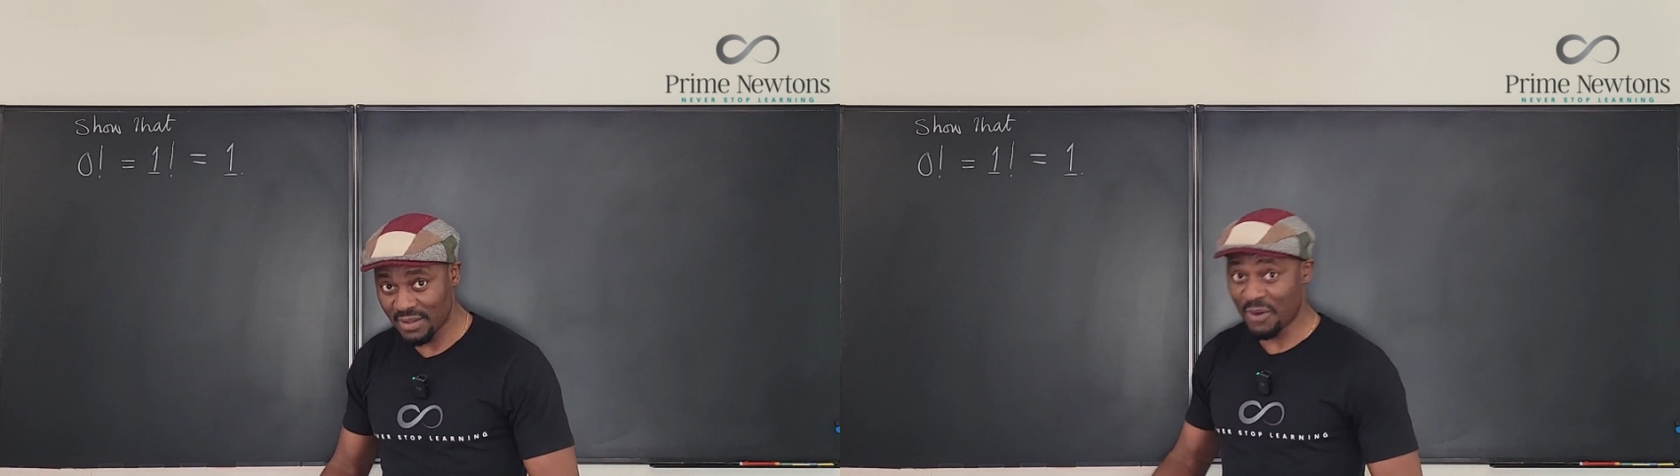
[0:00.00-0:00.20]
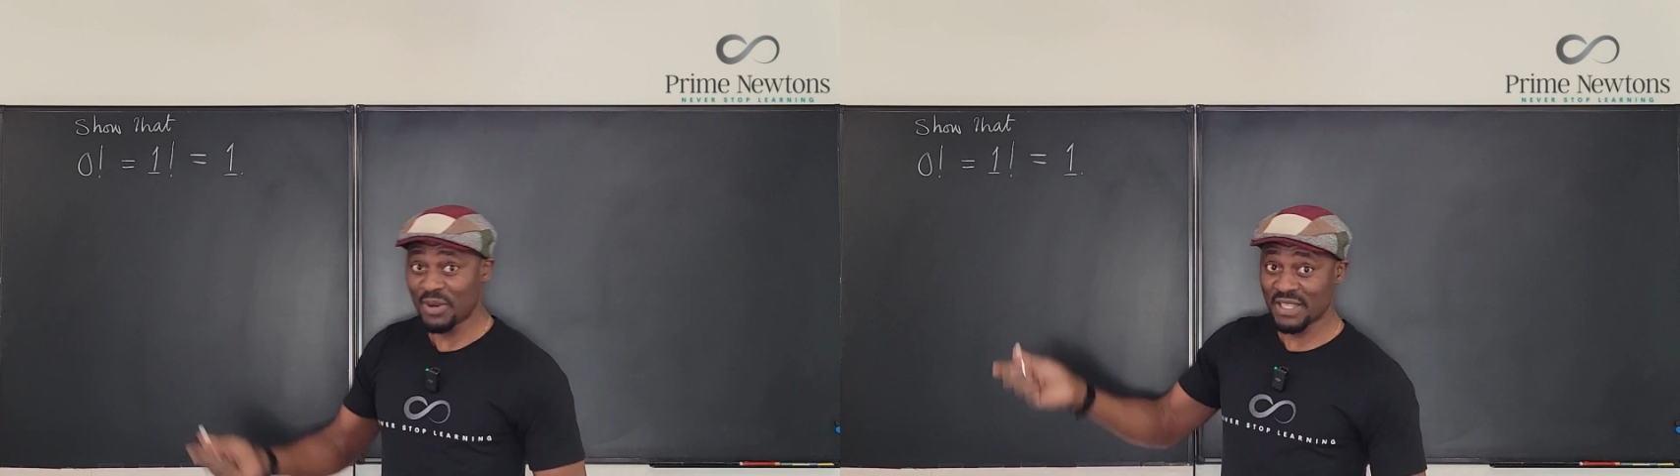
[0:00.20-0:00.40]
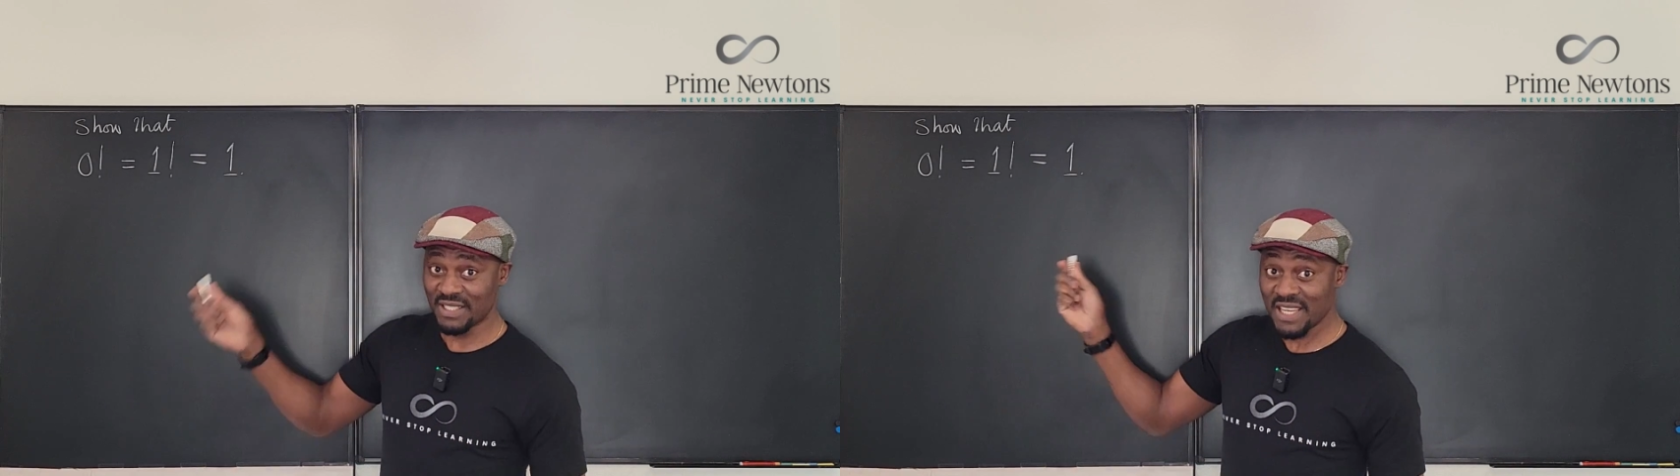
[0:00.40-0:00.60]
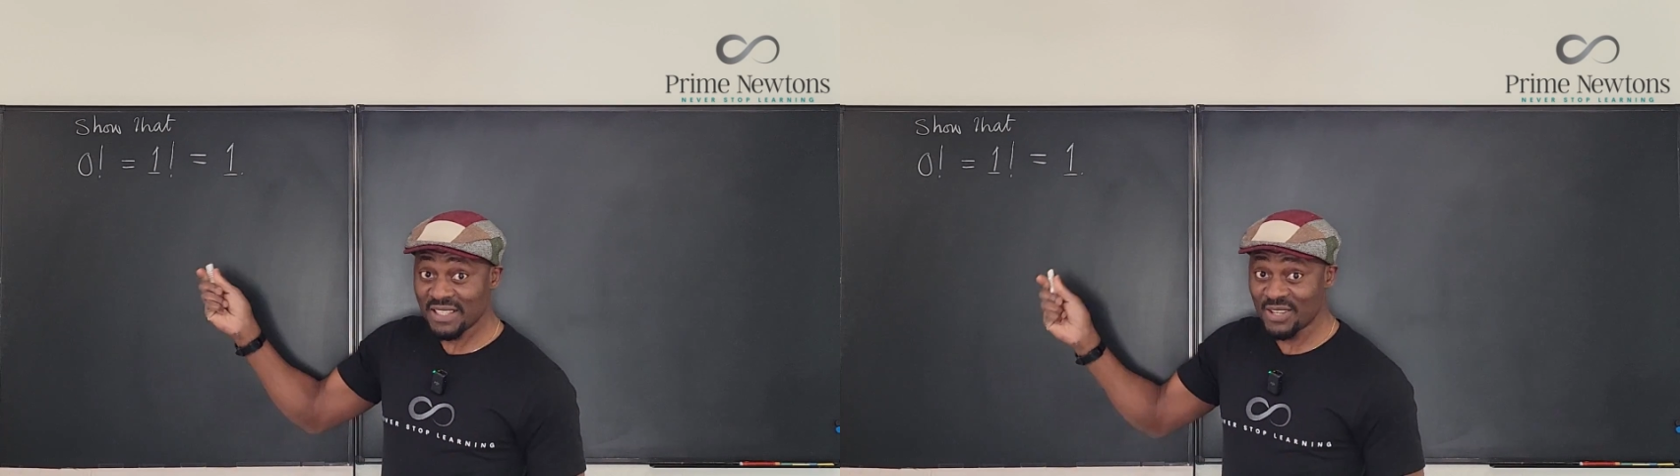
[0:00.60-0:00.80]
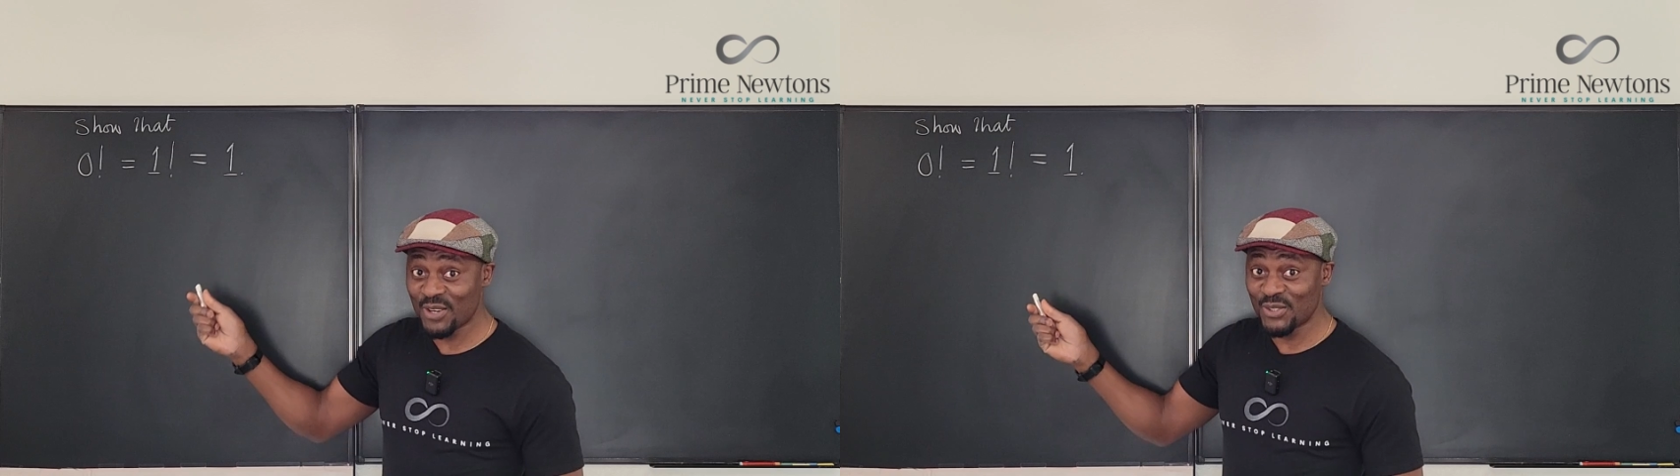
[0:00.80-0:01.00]
That one is
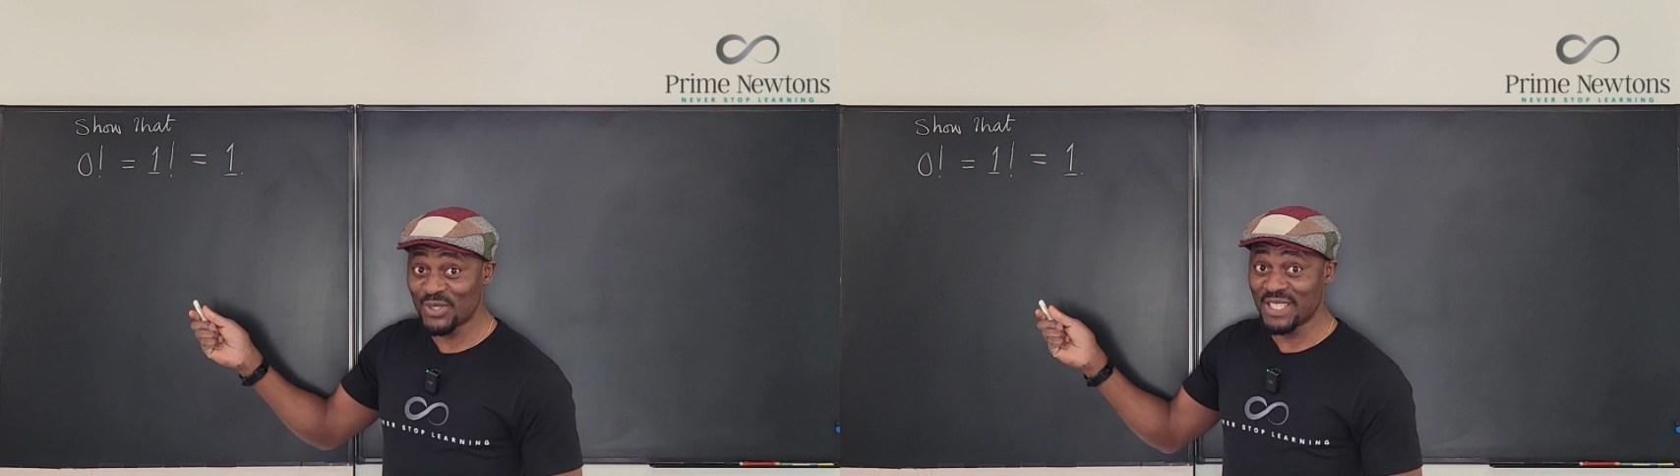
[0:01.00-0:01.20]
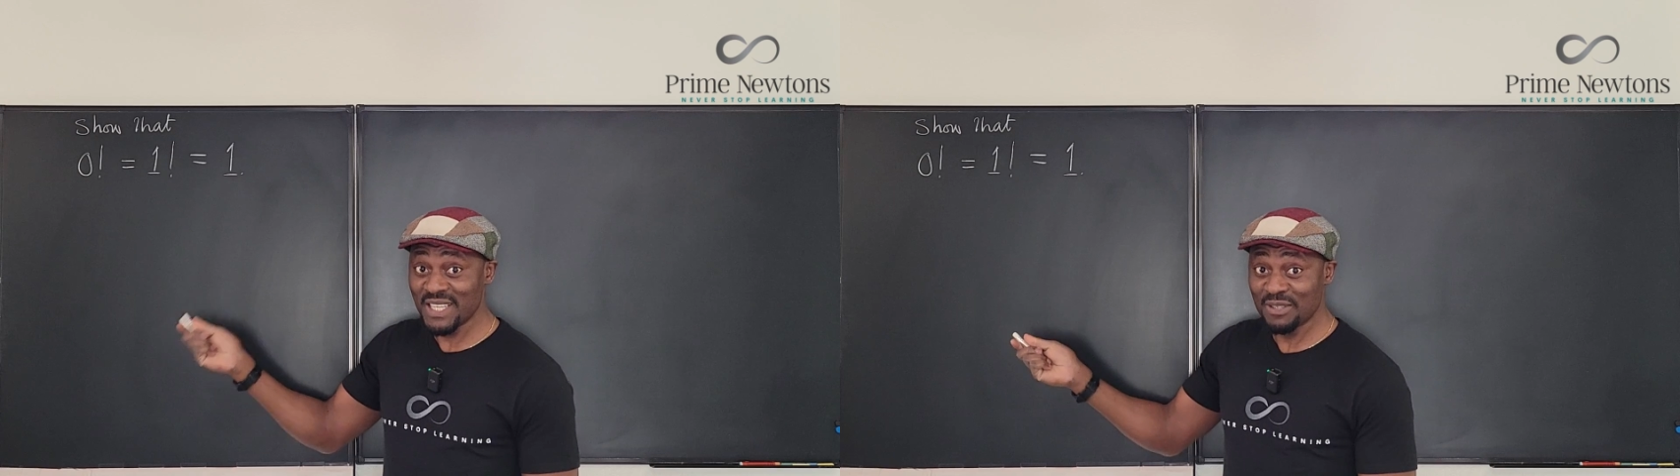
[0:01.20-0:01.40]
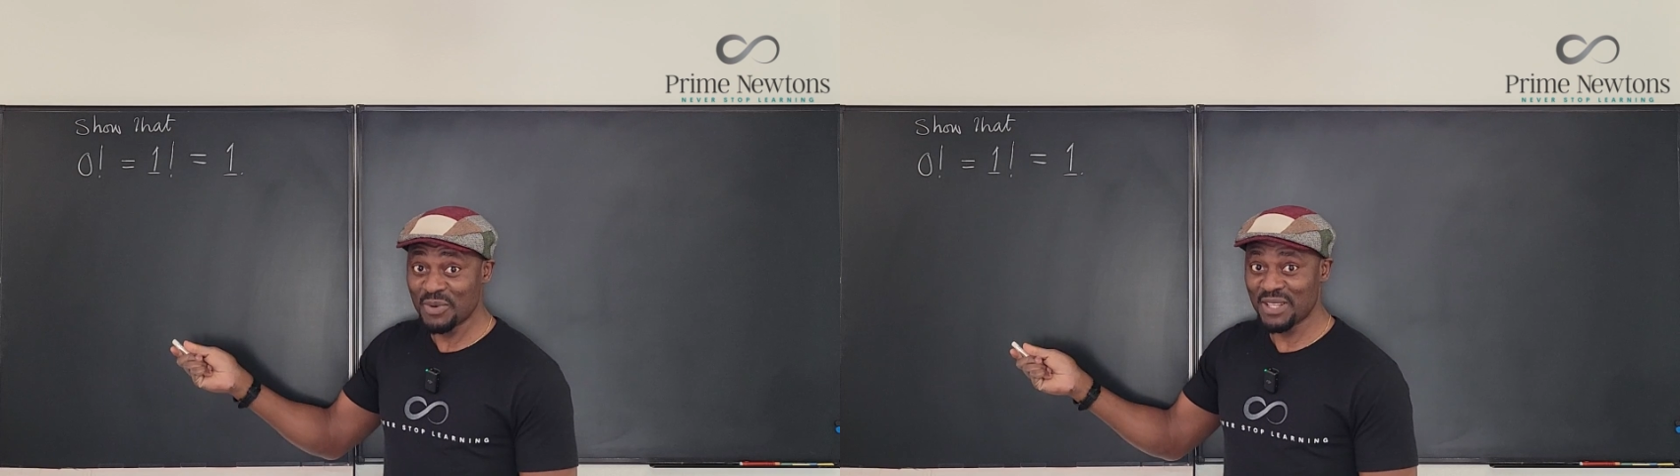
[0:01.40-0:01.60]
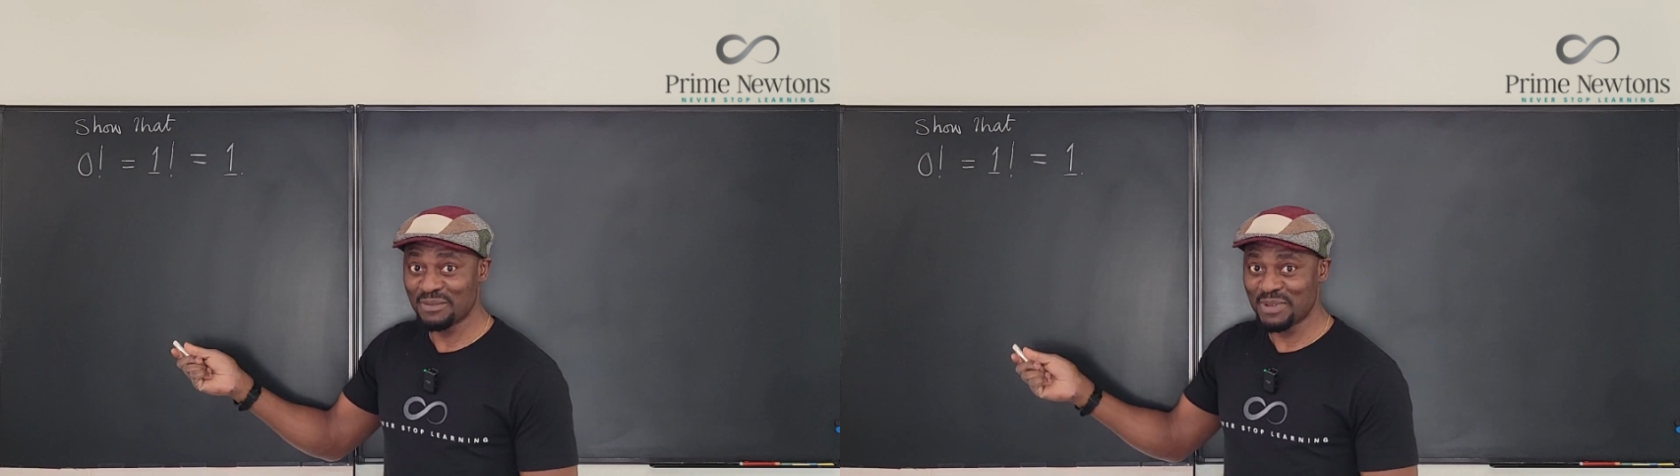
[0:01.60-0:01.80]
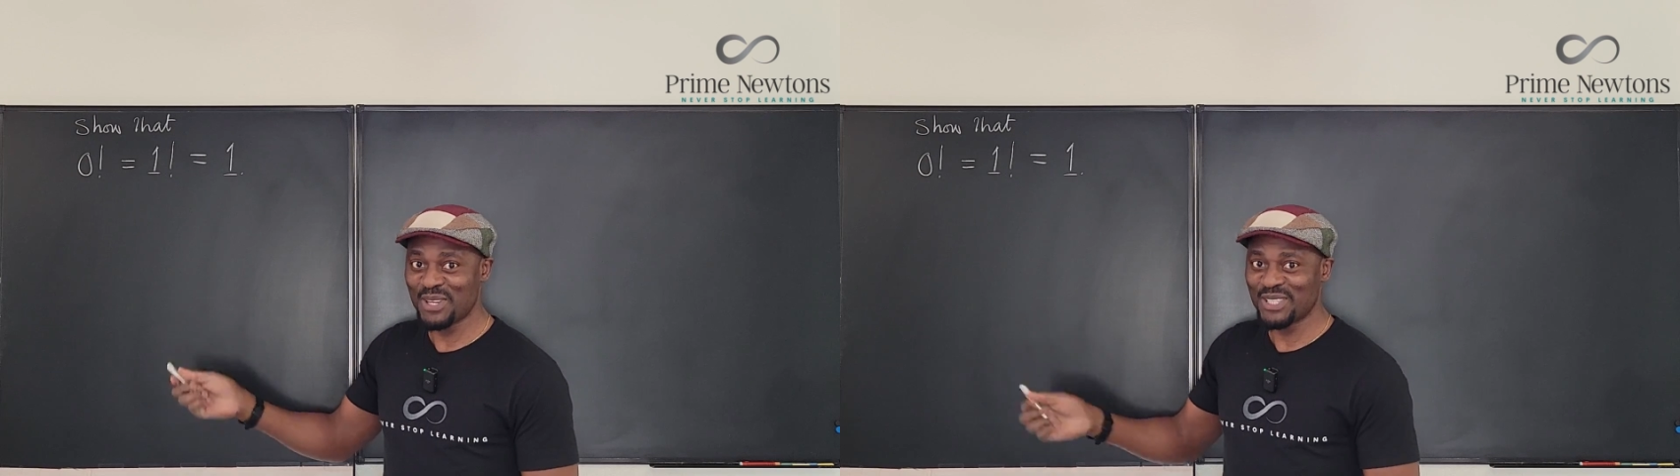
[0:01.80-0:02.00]
easier to deal
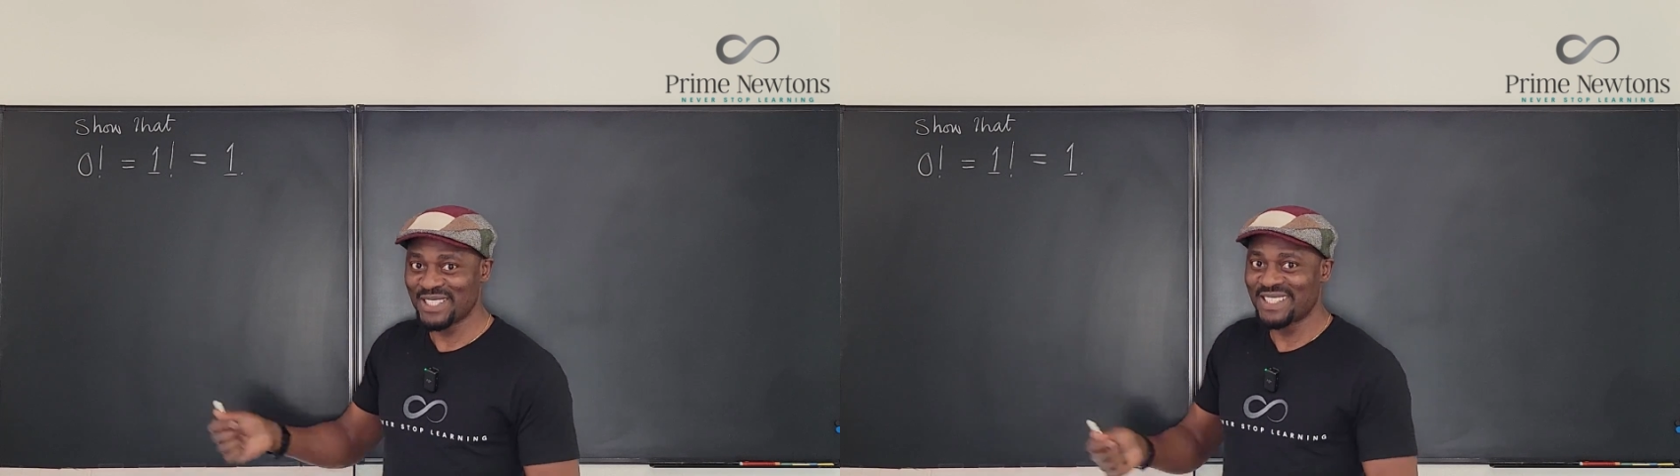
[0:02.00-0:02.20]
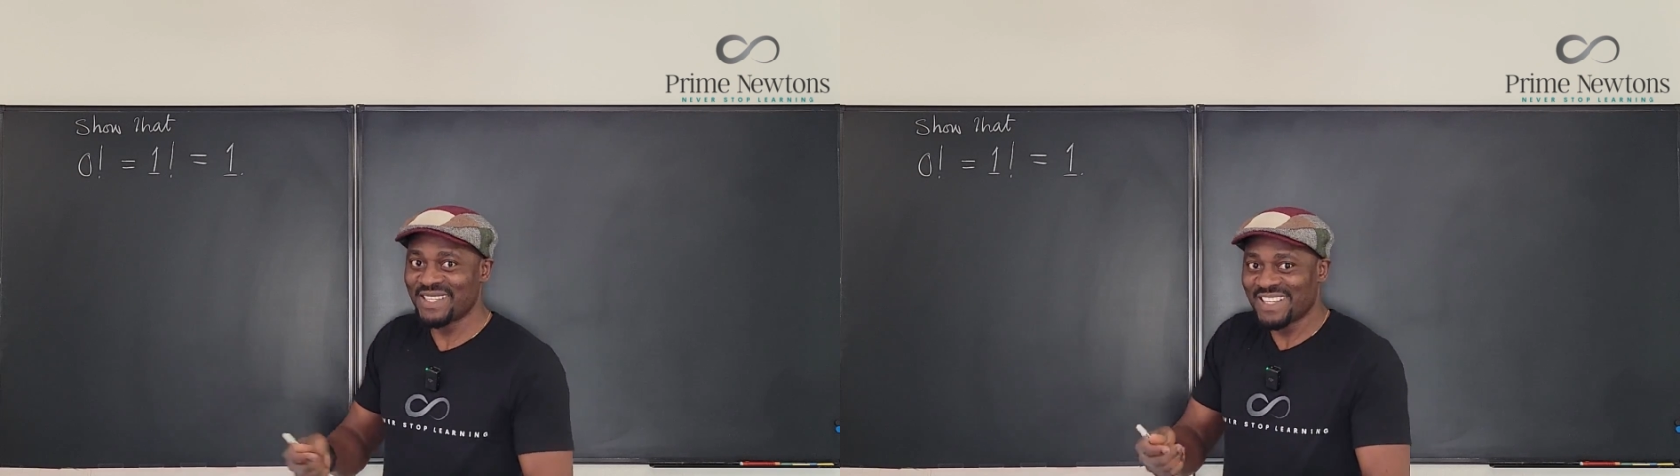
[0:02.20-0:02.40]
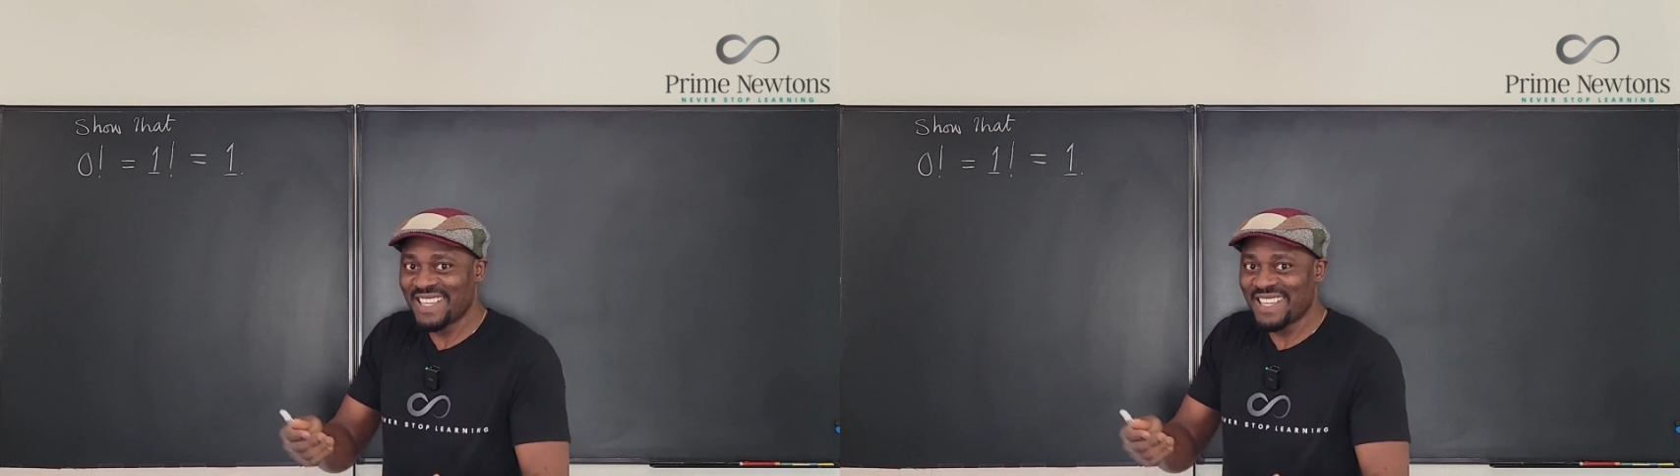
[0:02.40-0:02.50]
with because